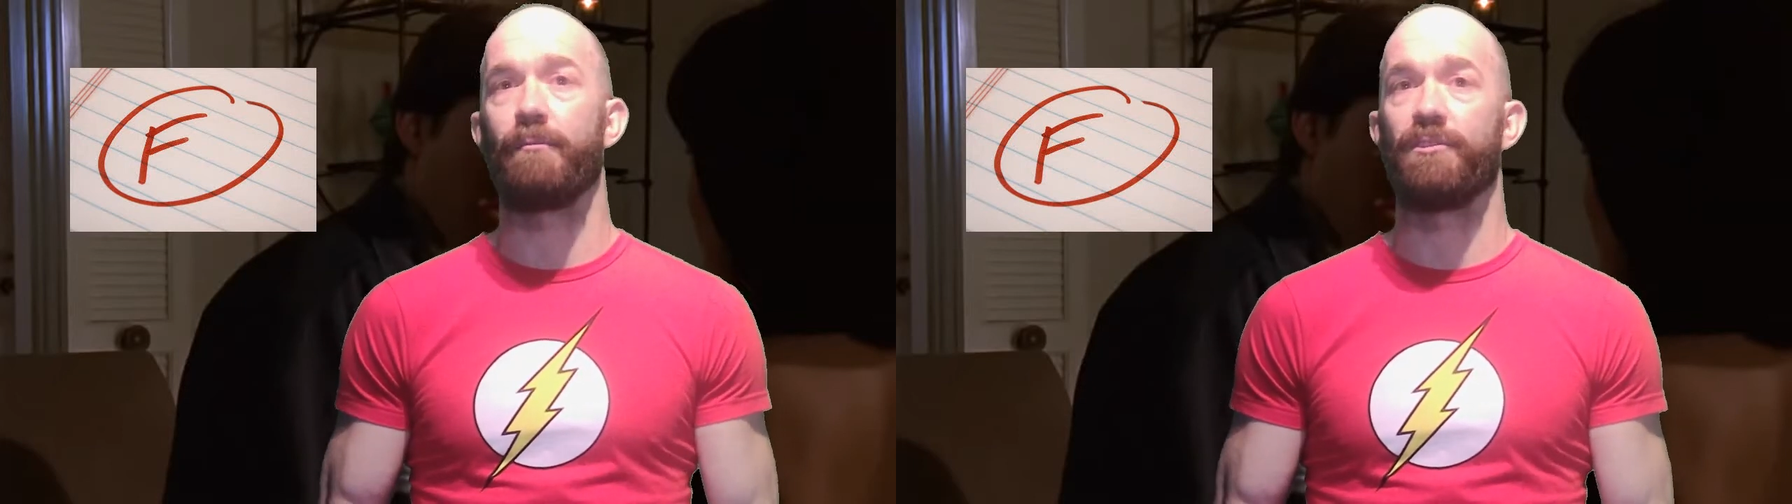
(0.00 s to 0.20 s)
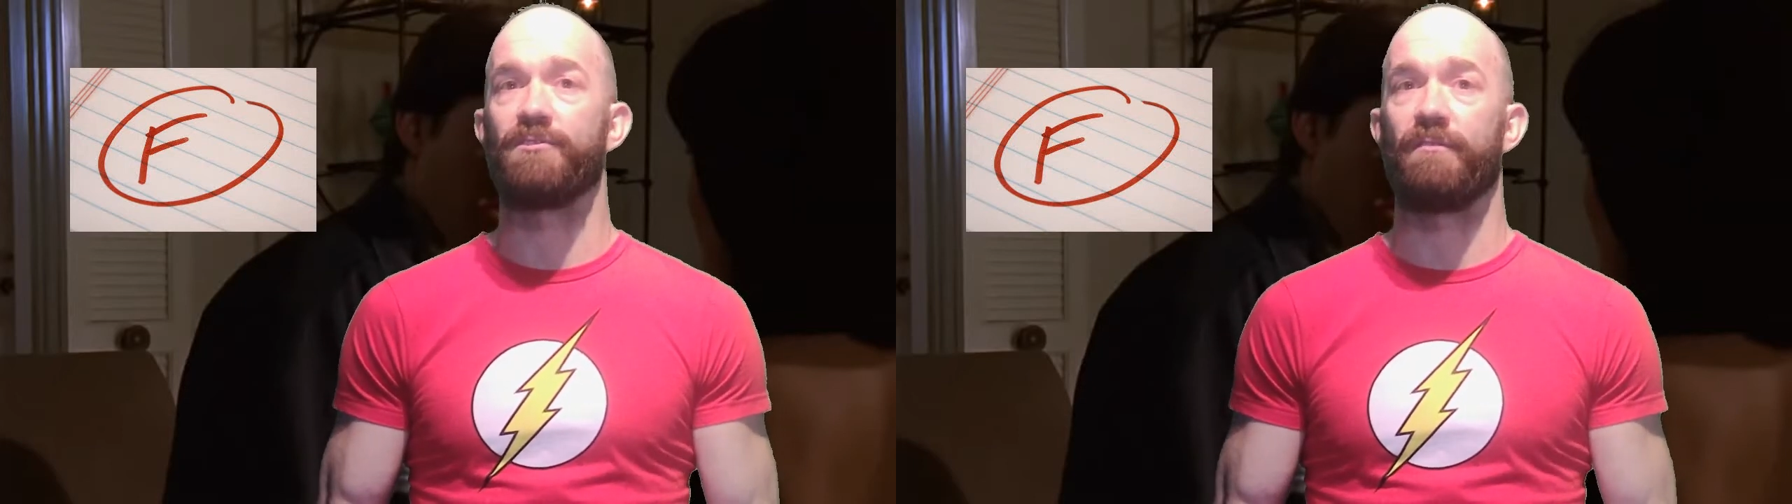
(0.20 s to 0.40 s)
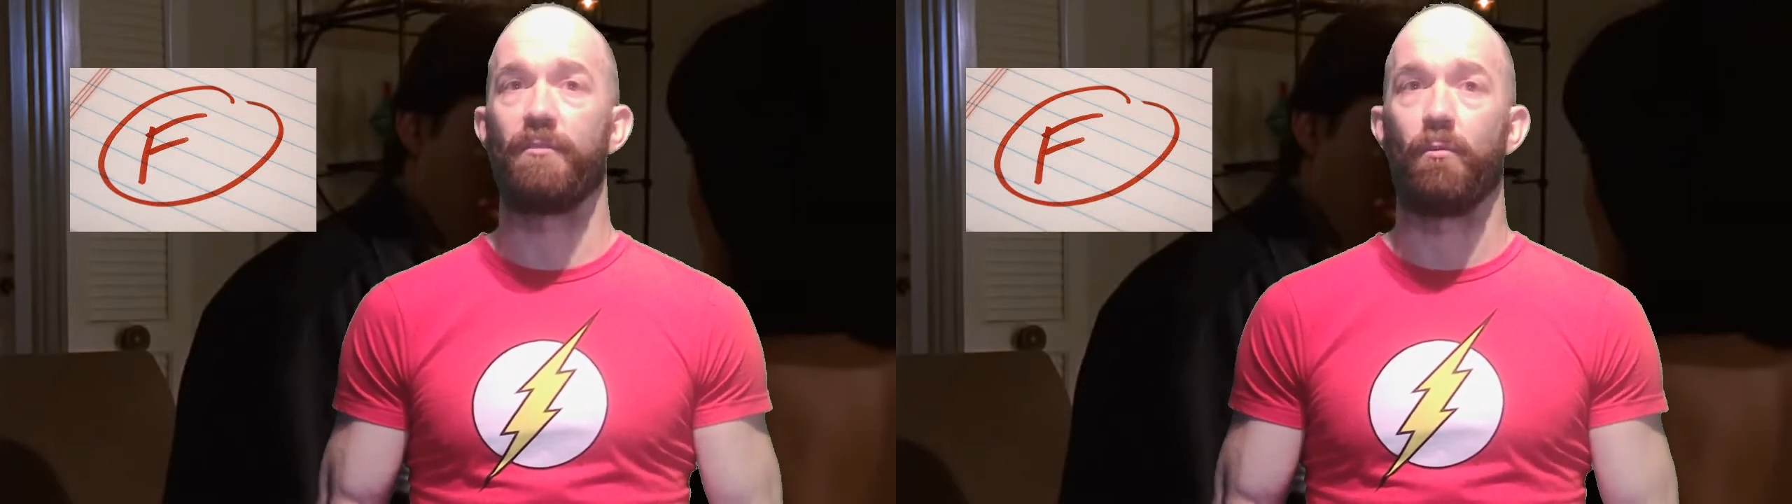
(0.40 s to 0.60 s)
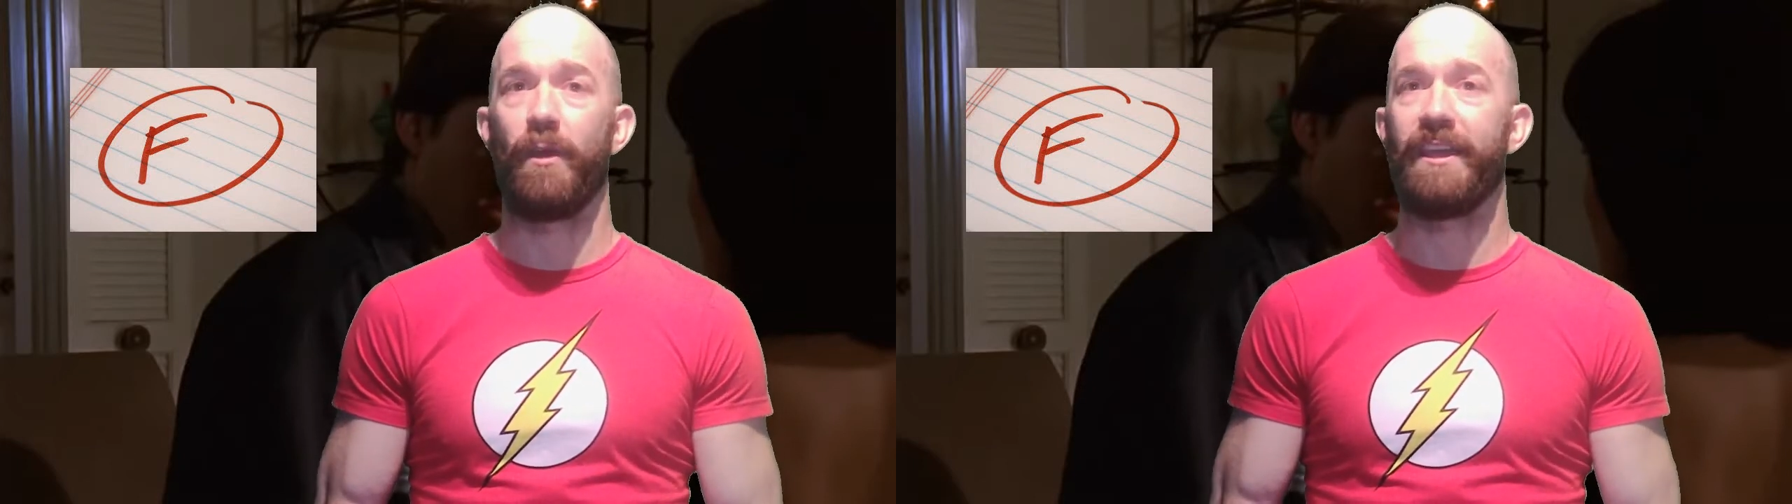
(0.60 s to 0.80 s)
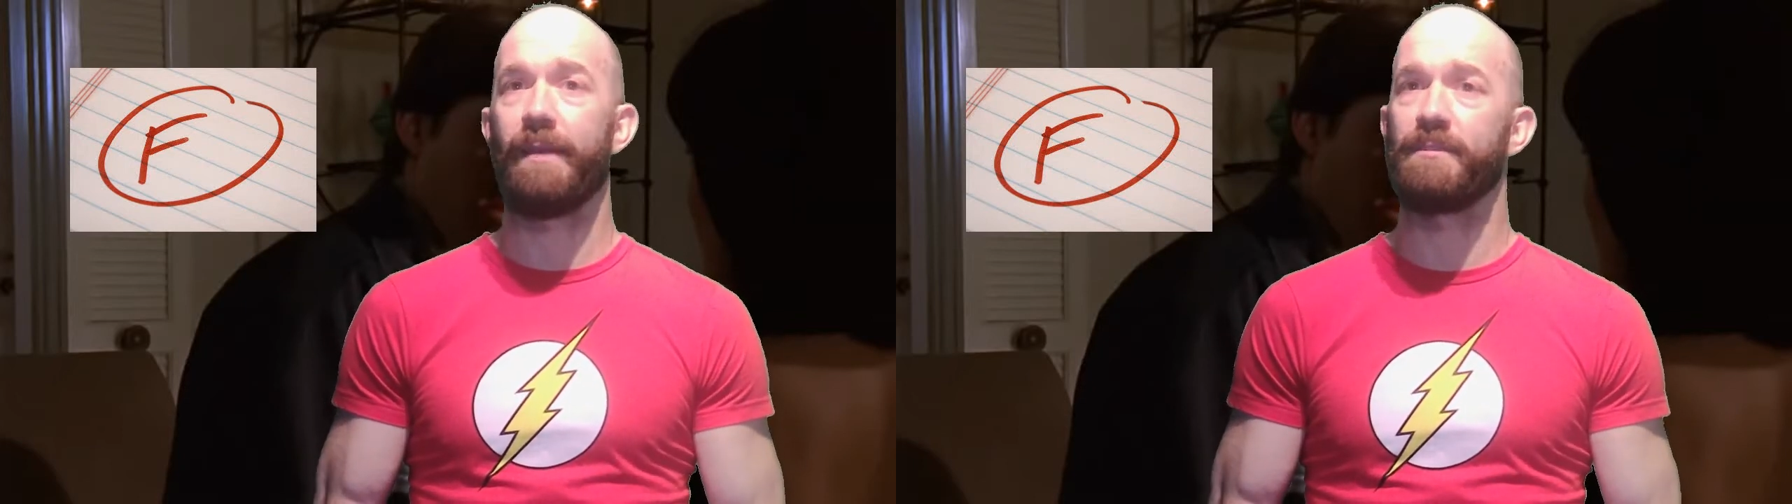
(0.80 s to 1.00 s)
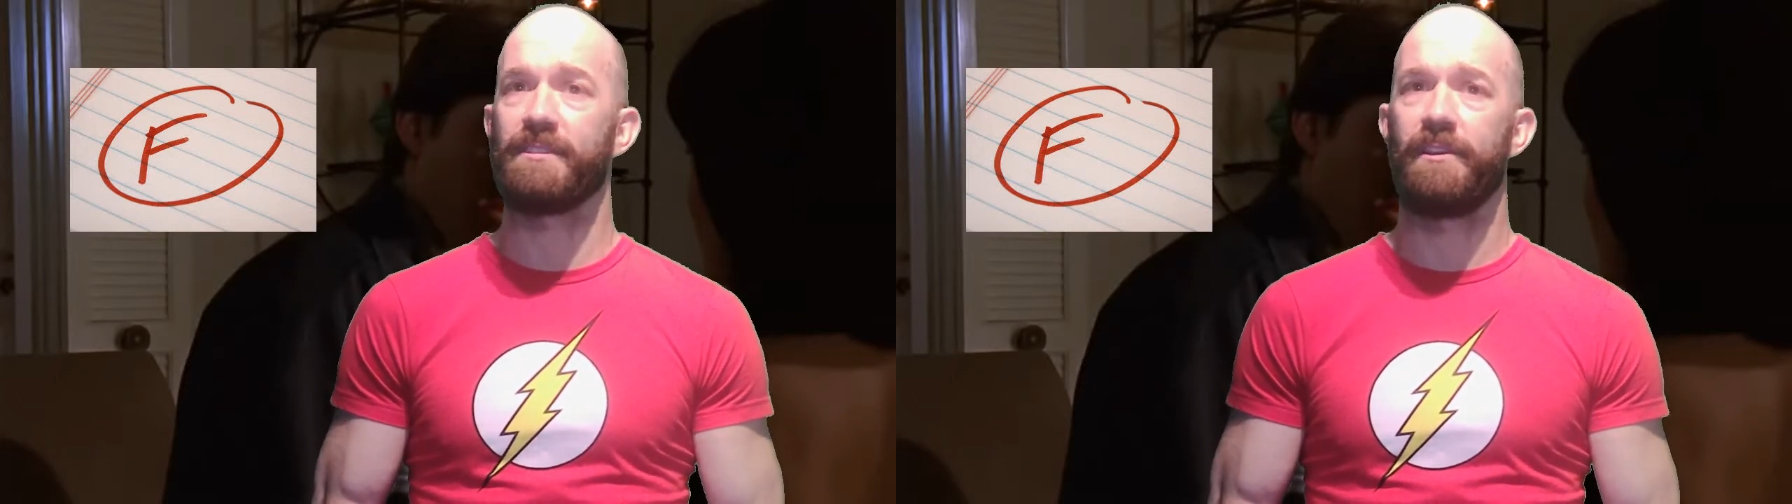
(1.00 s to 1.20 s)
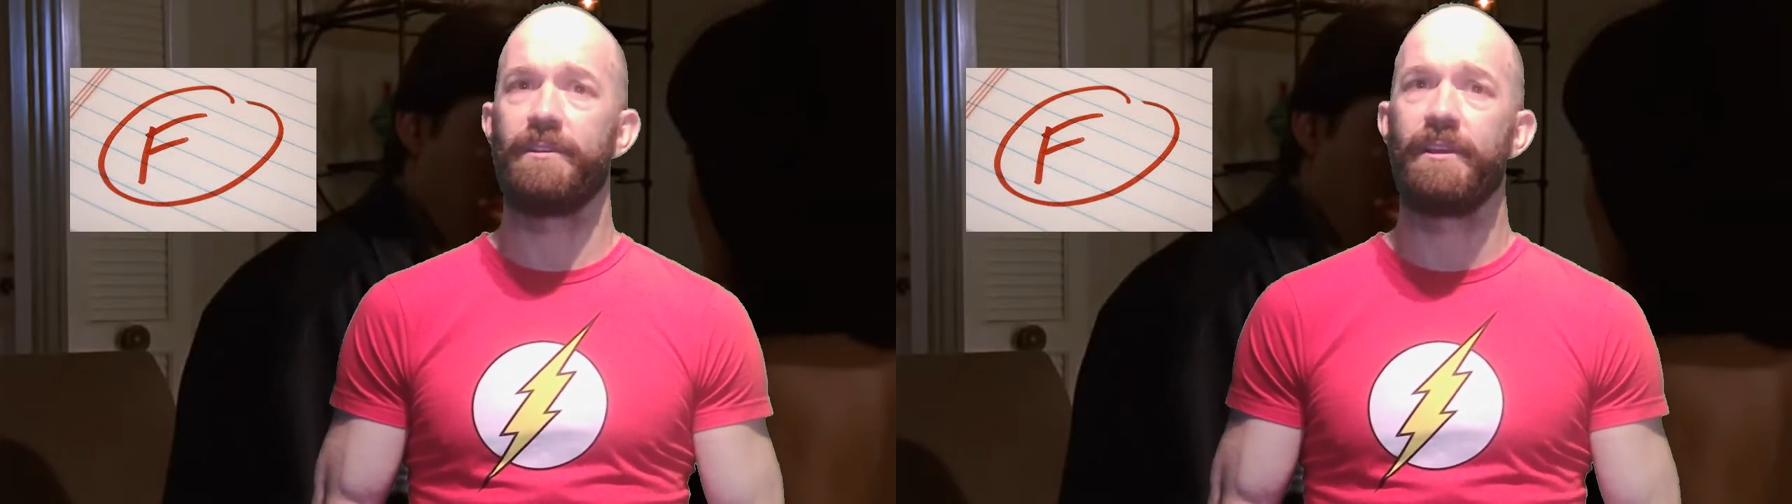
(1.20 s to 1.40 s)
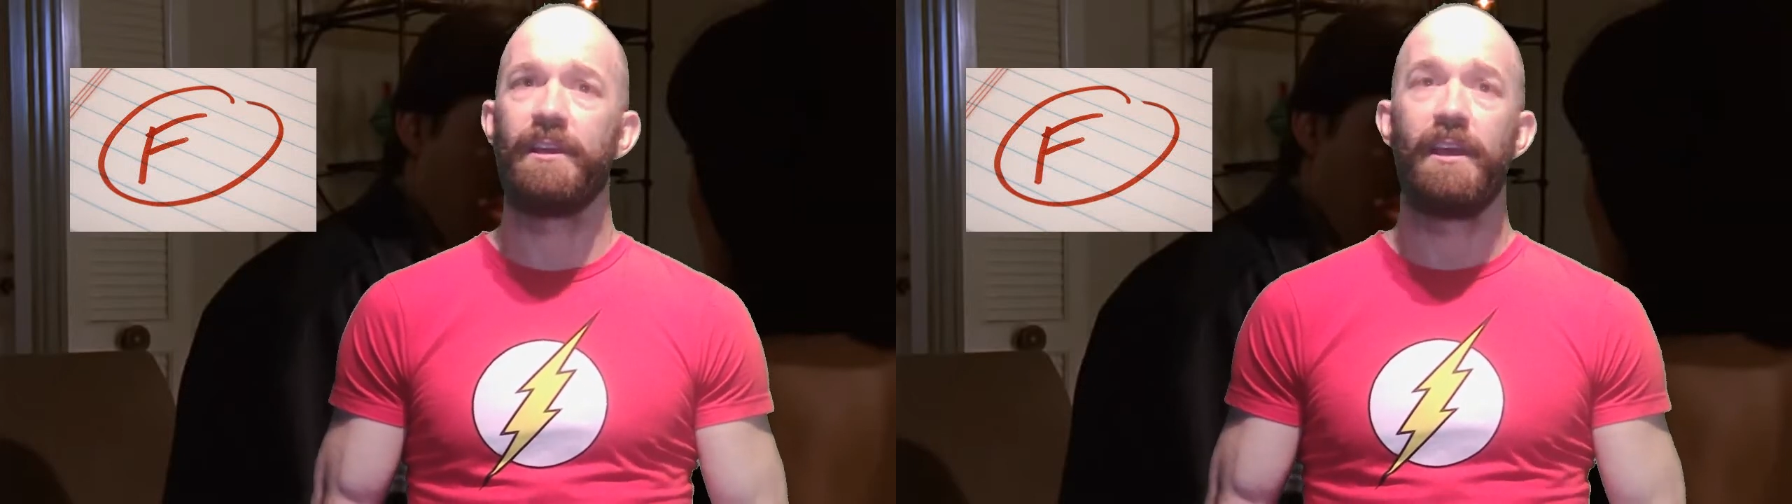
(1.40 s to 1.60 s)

Monster of the Week episode.